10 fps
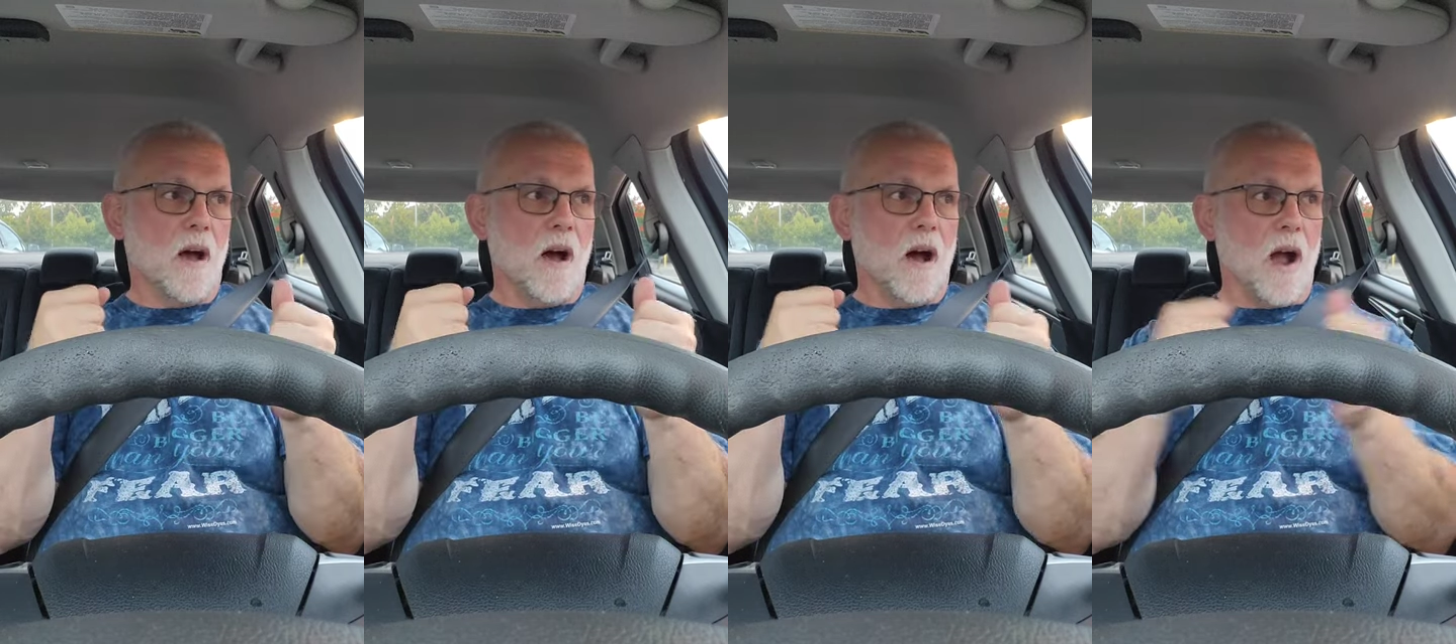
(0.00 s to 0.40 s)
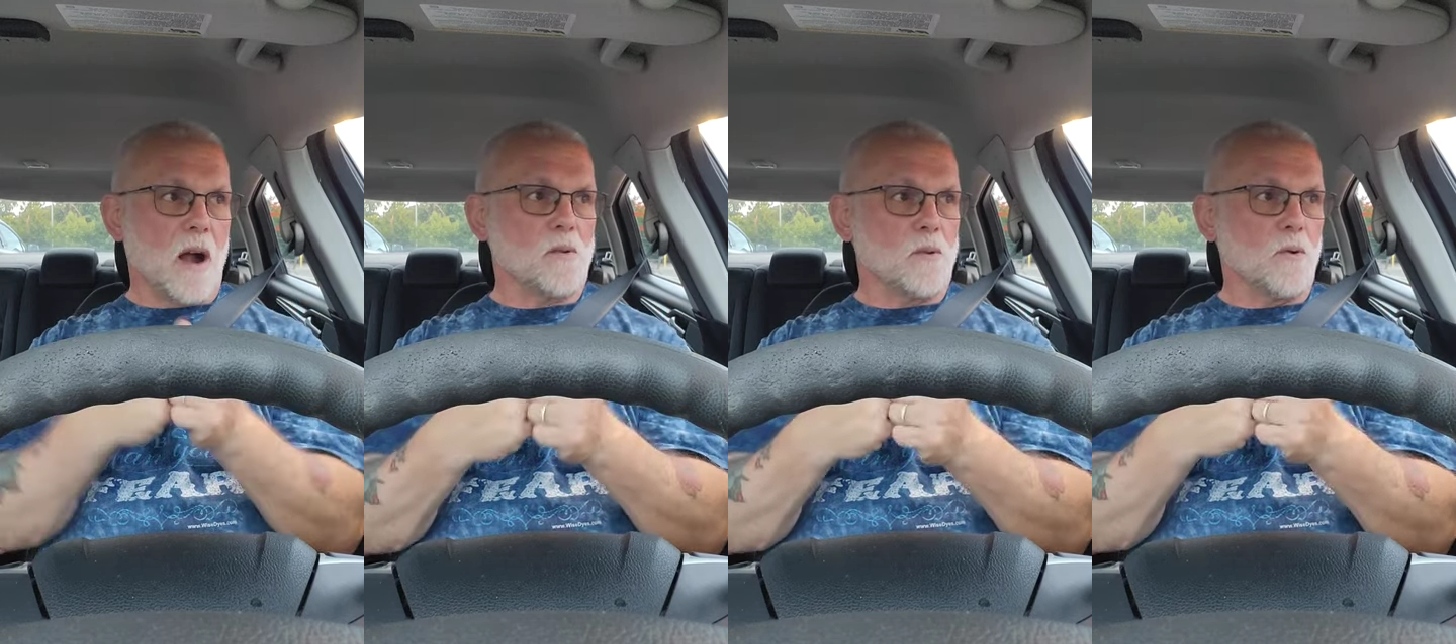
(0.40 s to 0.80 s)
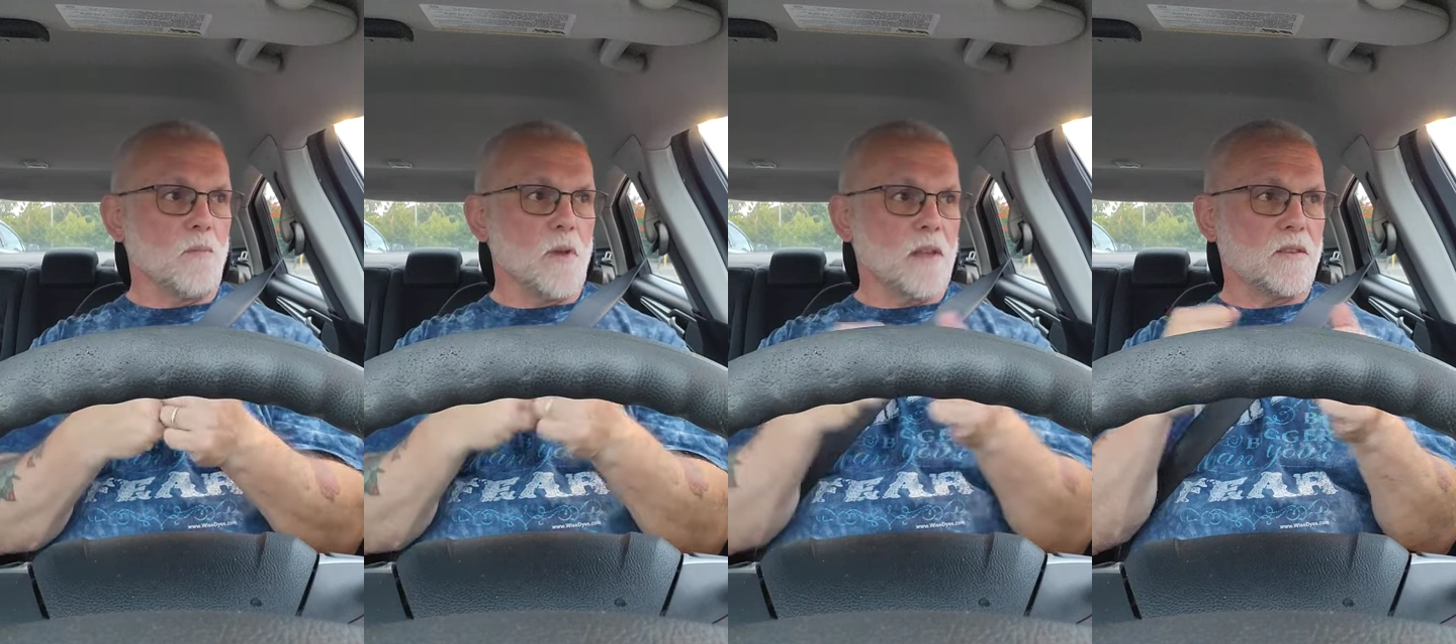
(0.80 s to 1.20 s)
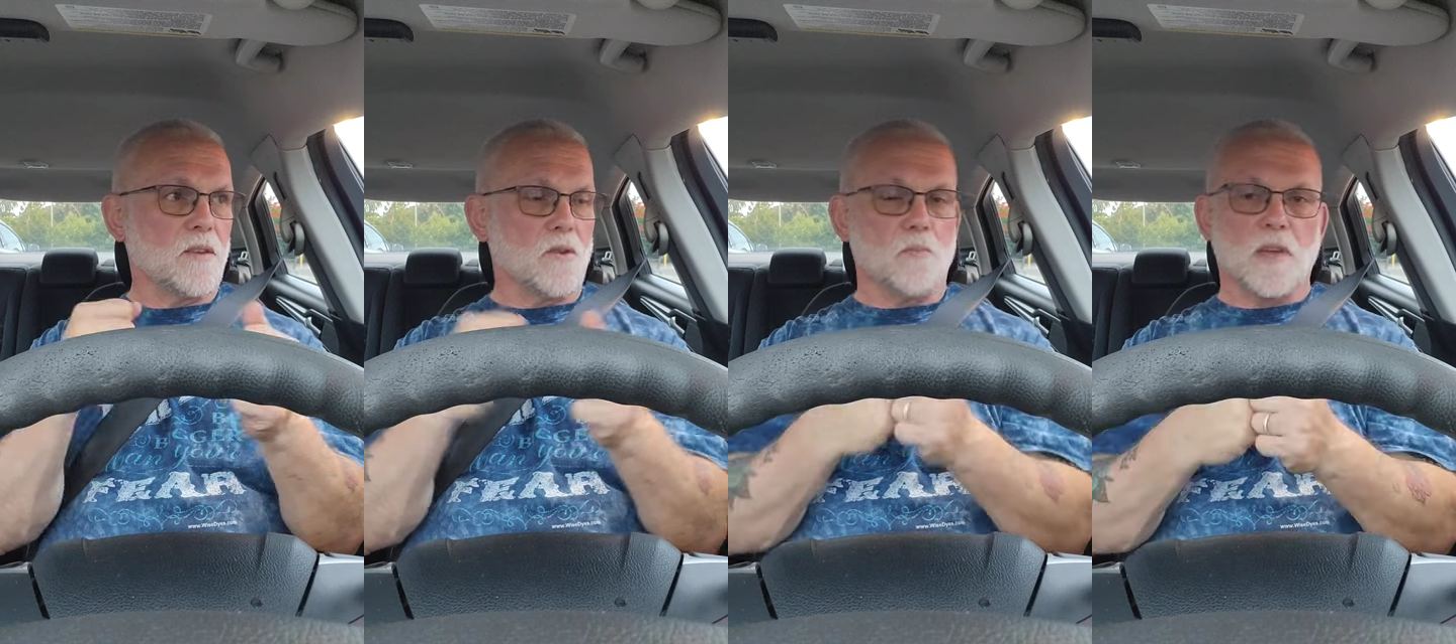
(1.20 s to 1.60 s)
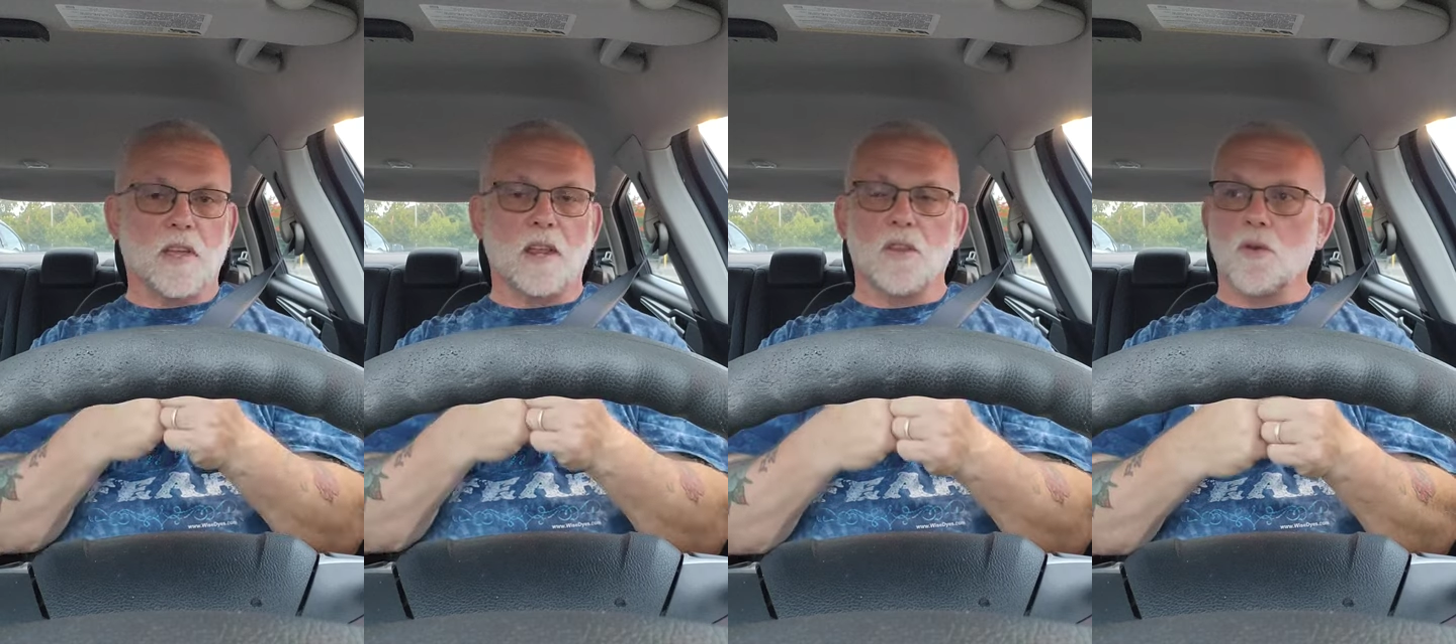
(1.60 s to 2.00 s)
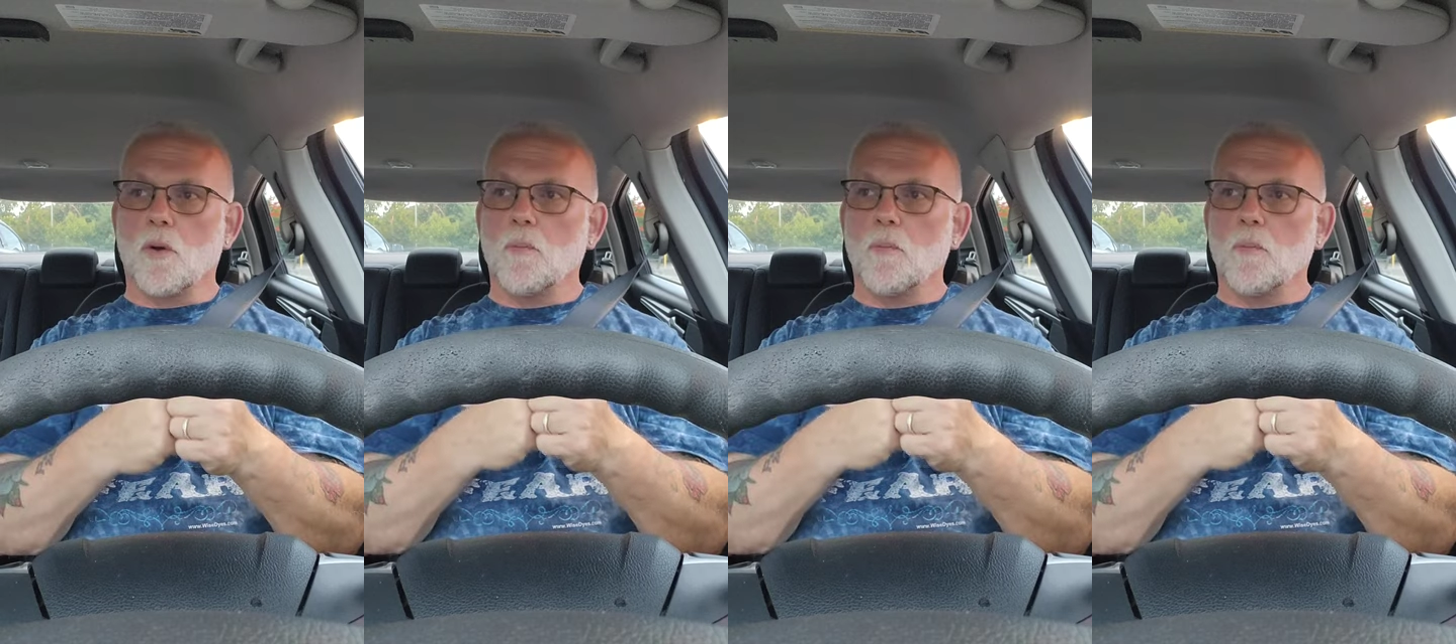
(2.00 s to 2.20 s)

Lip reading: Arnold Ormita, you'll be getting your